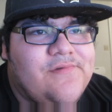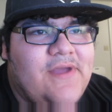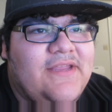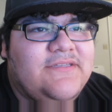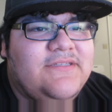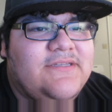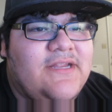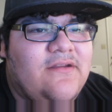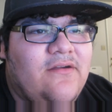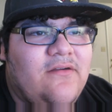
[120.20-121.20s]
I guess it's
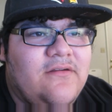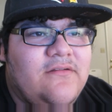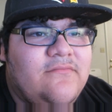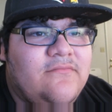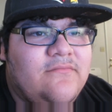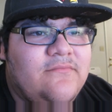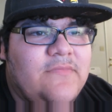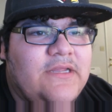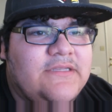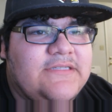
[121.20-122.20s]
kind of hard
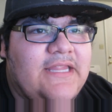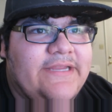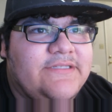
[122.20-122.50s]
because I like